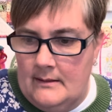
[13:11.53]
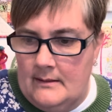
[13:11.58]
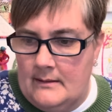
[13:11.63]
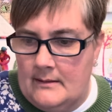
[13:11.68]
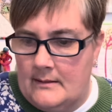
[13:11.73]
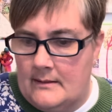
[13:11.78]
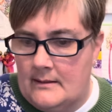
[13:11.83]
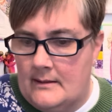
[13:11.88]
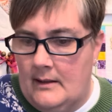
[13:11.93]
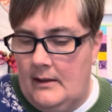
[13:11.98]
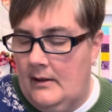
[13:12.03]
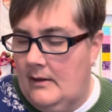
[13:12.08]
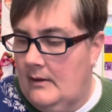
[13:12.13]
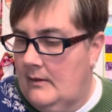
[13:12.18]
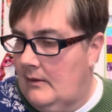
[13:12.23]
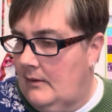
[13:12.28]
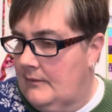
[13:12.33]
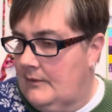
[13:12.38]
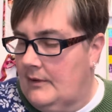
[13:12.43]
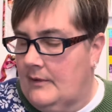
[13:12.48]
So
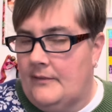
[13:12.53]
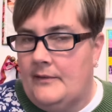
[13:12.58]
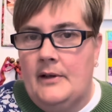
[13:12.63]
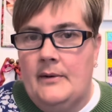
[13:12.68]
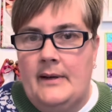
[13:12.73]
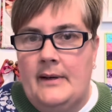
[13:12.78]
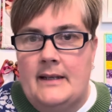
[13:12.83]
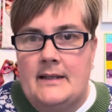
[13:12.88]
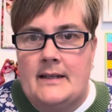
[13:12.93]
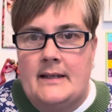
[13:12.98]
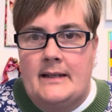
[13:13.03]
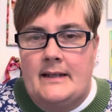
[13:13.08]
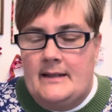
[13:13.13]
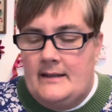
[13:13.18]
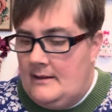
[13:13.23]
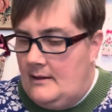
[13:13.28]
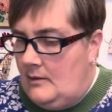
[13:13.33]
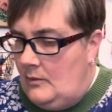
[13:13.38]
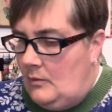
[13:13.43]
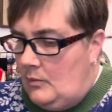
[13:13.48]
I've got a few antiques,
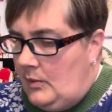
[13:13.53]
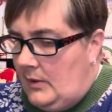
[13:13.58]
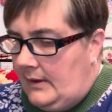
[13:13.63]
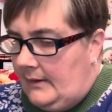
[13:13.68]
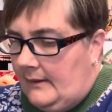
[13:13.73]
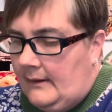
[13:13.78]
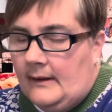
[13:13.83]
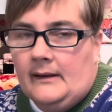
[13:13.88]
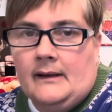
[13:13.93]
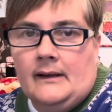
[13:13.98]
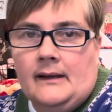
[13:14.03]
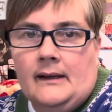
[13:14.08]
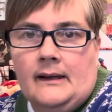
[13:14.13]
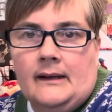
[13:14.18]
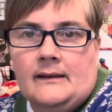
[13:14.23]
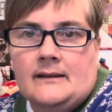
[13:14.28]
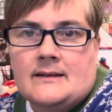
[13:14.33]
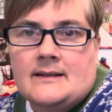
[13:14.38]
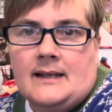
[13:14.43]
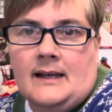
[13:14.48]
and I'll bring
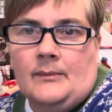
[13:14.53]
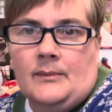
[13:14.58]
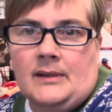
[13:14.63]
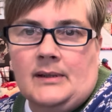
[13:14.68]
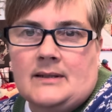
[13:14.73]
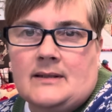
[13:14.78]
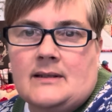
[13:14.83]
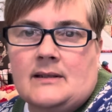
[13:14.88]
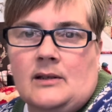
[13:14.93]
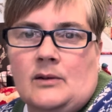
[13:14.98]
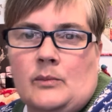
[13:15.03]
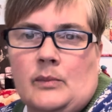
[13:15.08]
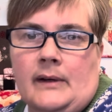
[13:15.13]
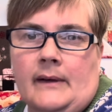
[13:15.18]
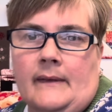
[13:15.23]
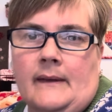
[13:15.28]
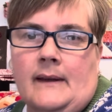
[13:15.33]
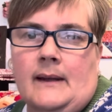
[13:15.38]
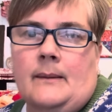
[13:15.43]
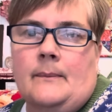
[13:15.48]
samplers, and I'll
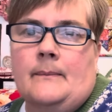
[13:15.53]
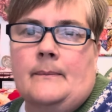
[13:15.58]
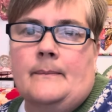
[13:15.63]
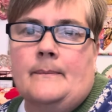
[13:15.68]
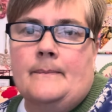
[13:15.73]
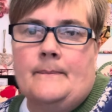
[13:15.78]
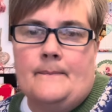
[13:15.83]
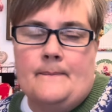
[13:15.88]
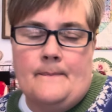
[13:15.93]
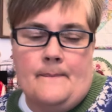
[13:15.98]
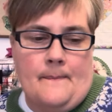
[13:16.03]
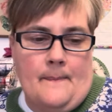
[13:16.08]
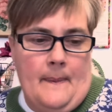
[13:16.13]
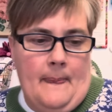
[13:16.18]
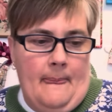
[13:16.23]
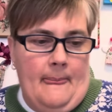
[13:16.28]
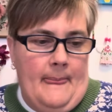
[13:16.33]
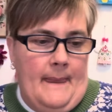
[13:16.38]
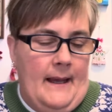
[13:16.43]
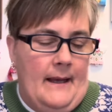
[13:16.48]
bring them
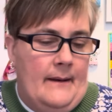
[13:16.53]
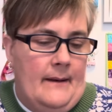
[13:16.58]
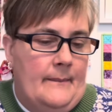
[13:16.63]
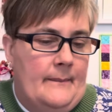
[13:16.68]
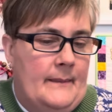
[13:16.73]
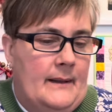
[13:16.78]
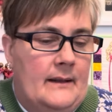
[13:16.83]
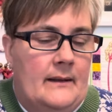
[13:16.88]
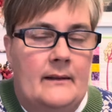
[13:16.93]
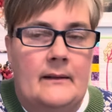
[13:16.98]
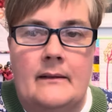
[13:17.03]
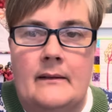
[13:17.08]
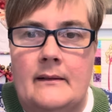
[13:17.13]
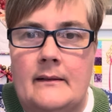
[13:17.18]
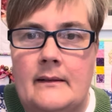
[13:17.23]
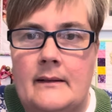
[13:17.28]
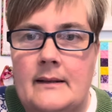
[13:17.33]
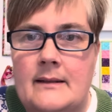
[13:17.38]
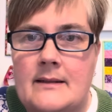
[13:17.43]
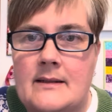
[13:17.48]
in
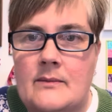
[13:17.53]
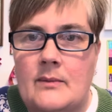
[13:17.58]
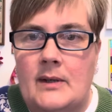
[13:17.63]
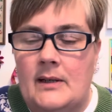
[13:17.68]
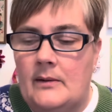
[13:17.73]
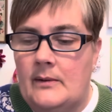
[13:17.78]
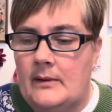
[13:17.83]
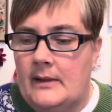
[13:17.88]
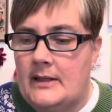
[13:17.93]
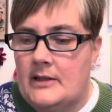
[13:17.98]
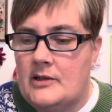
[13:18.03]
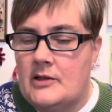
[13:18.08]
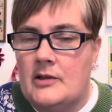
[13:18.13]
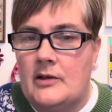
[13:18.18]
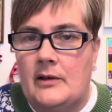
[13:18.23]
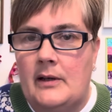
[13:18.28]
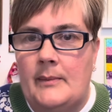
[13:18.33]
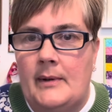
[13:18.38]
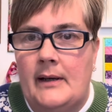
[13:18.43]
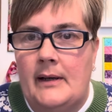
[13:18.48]
as well each
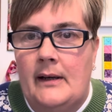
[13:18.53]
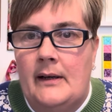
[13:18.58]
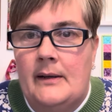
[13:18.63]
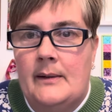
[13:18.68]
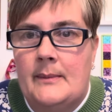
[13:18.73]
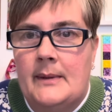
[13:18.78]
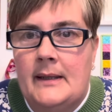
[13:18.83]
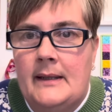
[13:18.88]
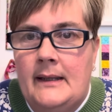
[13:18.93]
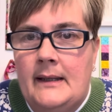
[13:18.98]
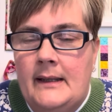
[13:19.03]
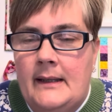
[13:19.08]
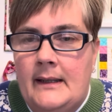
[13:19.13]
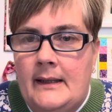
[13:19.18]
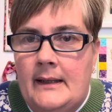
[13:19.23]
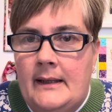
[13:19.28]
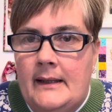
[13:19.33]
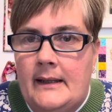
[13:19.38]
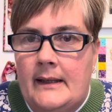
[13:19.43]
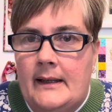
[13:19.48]
time, I hope,
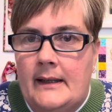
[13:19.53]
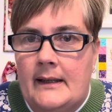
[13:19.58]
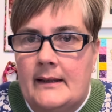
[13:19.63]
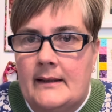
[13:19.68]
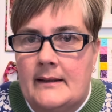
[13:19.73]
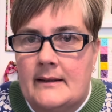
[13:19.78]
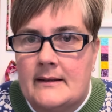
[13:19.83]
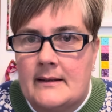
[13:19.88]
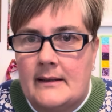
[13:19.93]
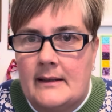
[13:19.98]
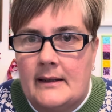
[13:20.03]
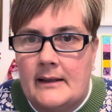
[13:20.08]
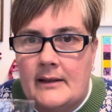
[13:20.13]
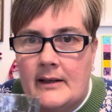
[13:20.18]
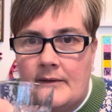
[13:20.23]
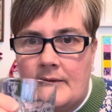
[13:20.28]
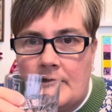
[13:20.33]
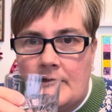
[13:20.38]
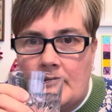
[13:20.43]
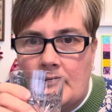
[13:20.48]
and let you
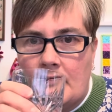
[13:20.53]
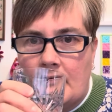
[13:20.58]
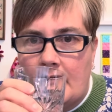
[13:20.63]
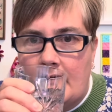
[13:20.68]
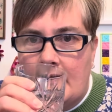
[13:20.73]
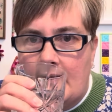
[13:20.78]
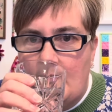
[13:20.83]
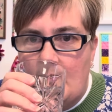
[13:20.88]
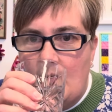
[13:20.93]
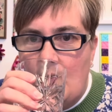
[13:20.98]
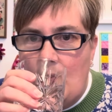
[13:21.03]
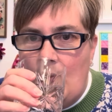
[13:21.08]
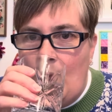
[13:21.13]
have a look at them.